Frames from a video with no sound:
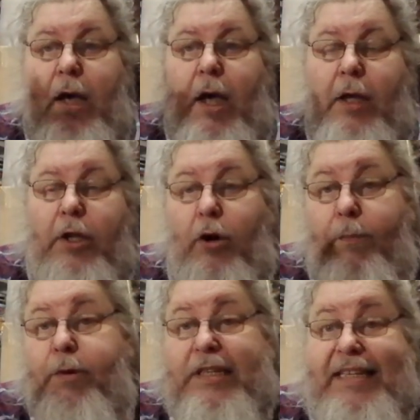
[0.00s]
uh, you know,
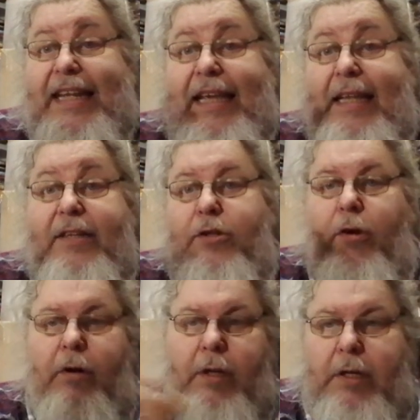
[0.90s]
pristine
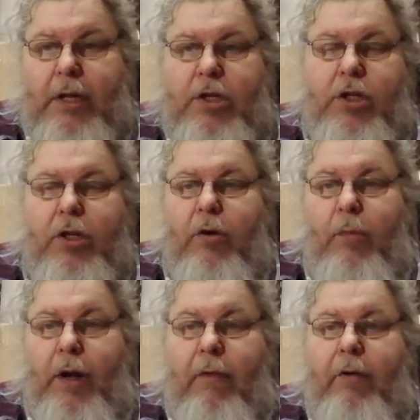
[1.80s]
sort of condition or
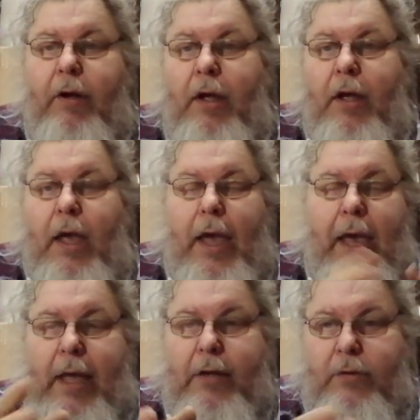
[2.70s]
whatever,
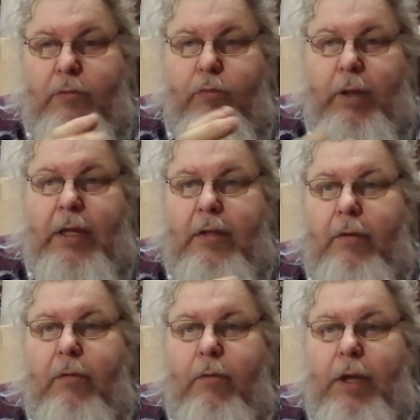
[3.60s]
and read
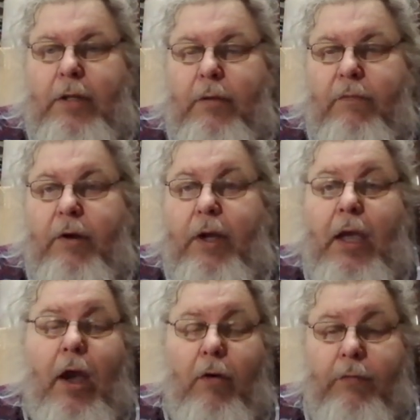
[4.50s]
the read them very
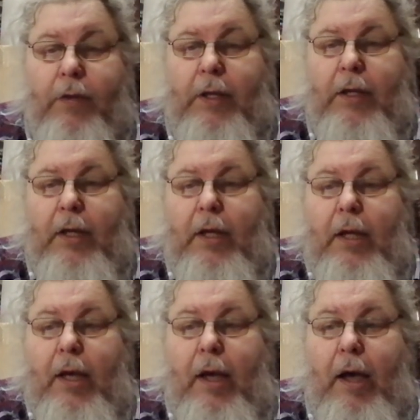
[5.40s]
carefully.
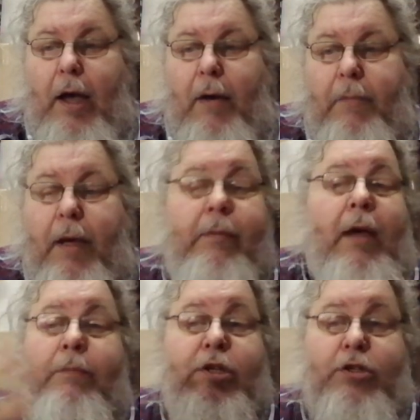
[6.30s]
Um, I'm,
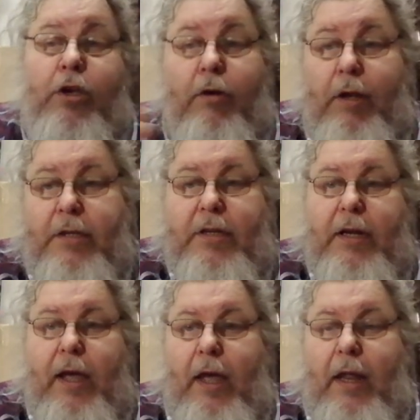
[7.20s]
I'm just curious
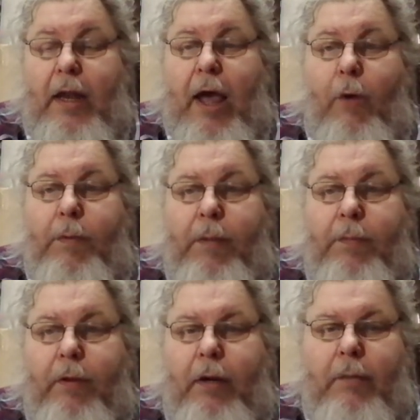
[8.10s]
at, at, how
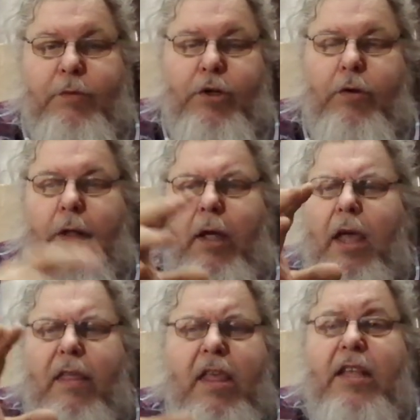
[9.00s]
people, and I'm sure that
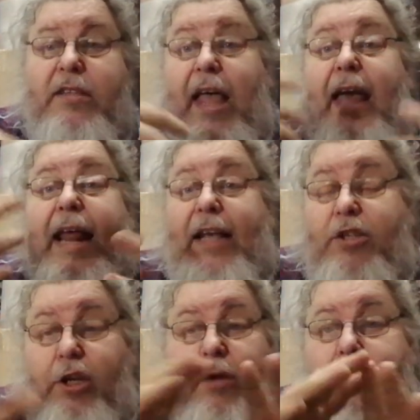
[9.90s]
this that
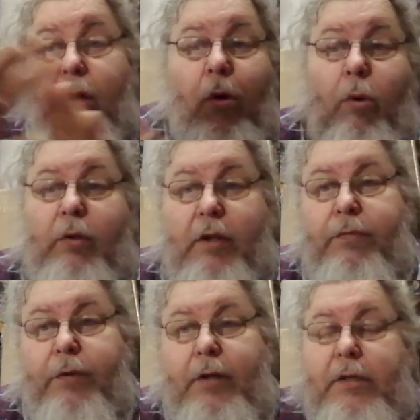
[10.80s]
actually could be a whole
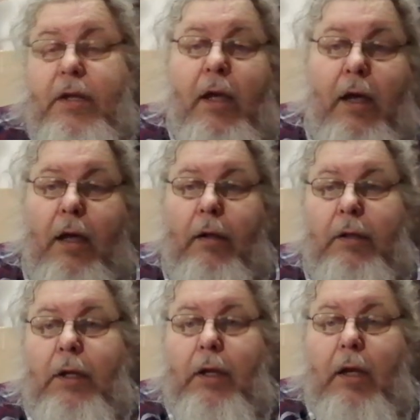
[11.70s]
different. Uh,
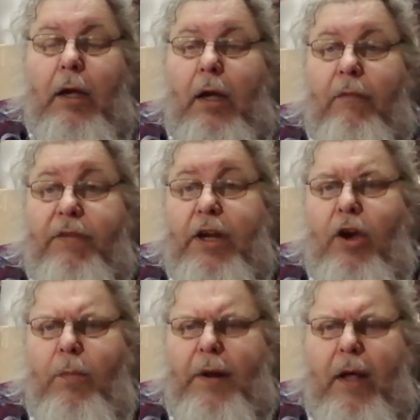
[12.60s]
uh,
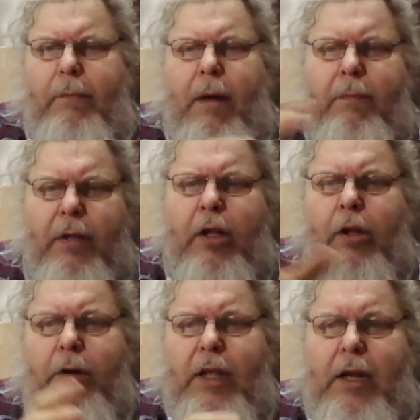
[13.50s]
video, but I'm, I'm
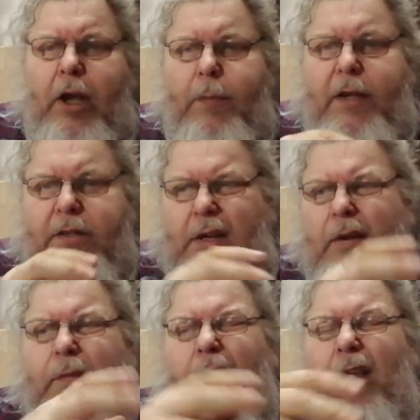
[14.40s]
including it here because I,
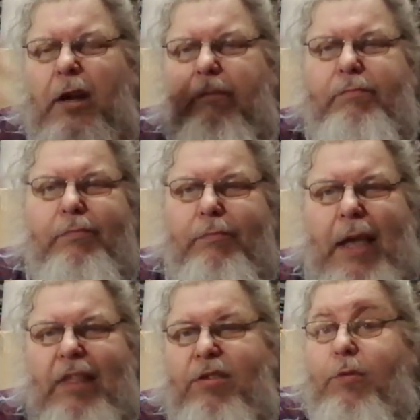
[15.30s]
am not going to
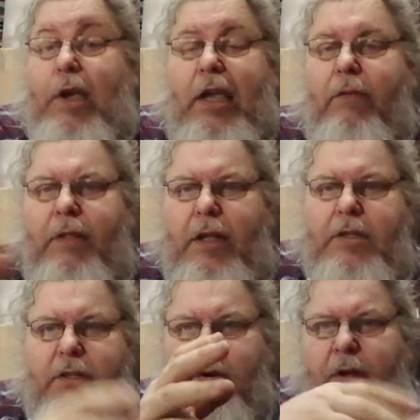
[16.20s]
make three of
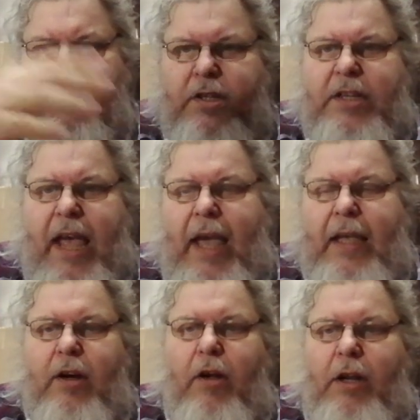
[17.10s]
this, so I just tack
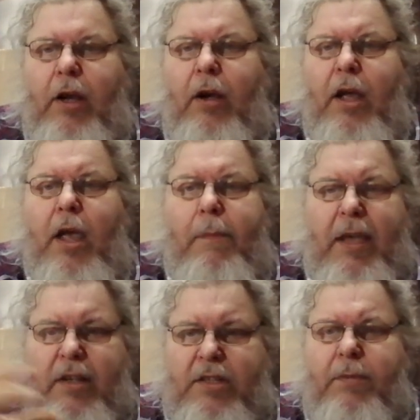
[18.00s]
it on here
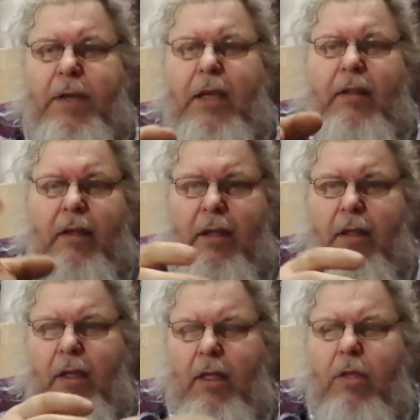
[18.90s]
because to me the,
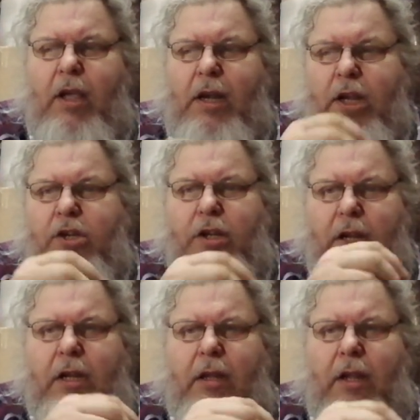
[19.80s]
the condition
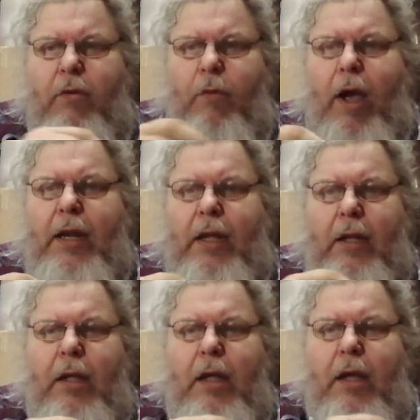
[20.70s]
and, and, the writing
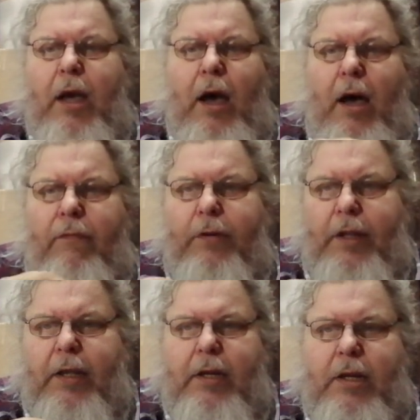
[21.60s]
uh, for
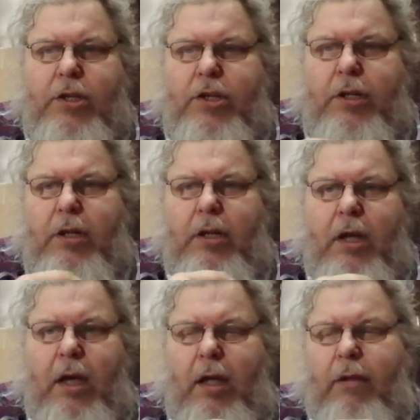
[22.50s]
the condition
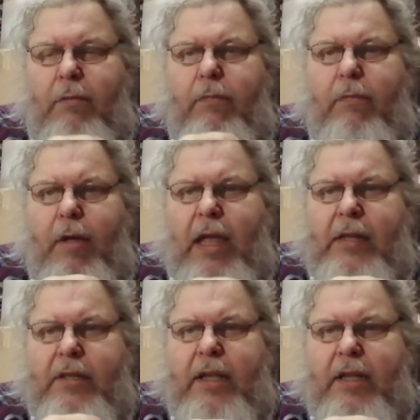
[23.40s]
uh,
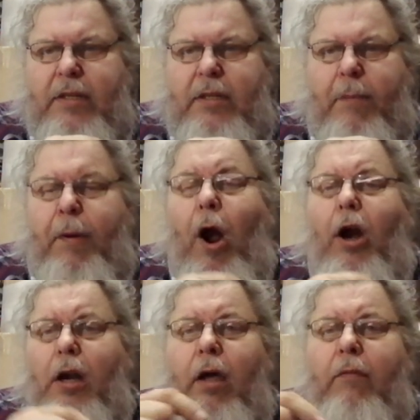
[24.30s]
is is a
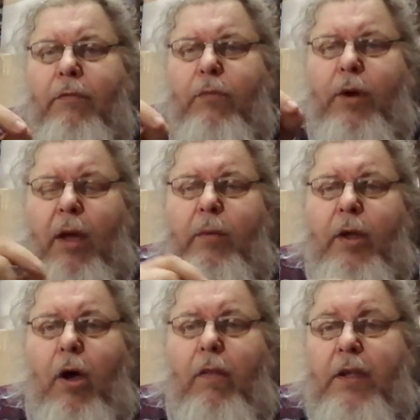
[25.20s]
part of what I would
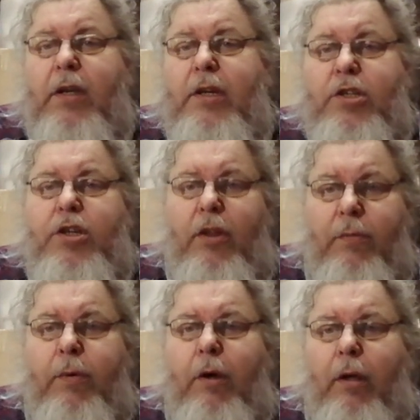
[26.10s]
call the condition of
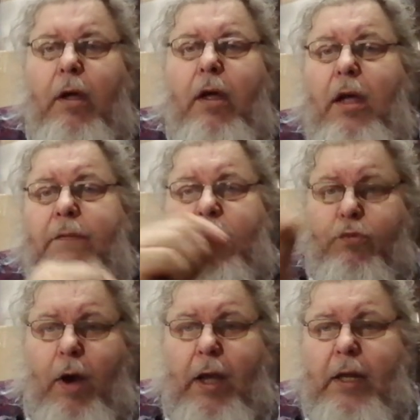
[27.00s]
the book if there's
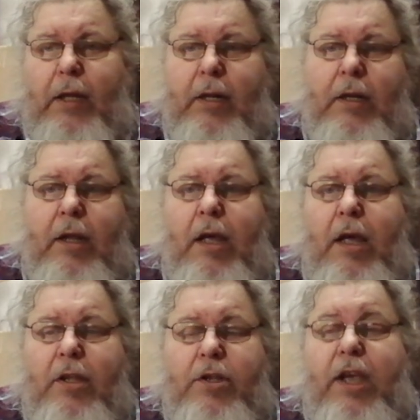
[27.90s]
writing in it.
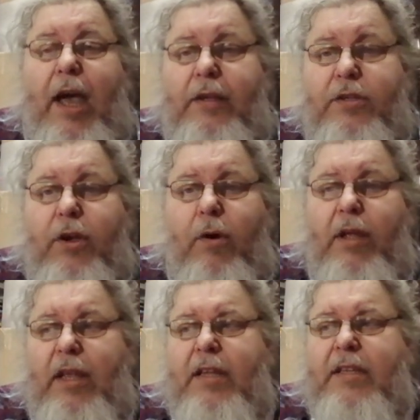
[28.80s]
So yeah, so
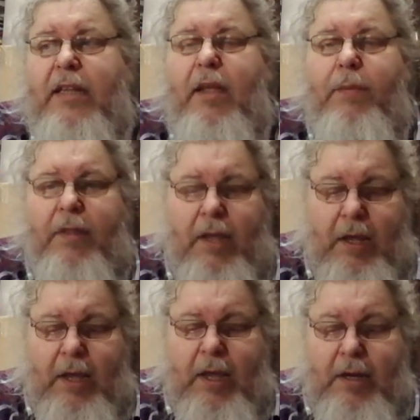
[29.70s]
it, it's that type of
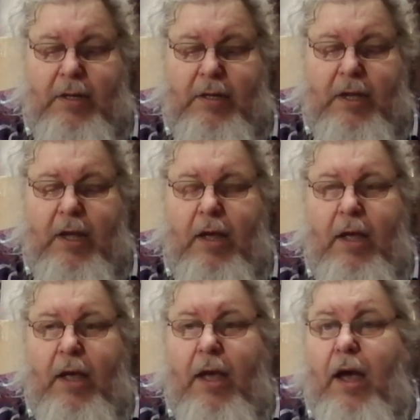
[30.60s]
thing, and uh,
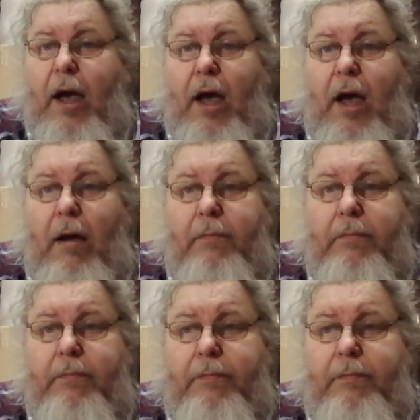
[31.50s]
um,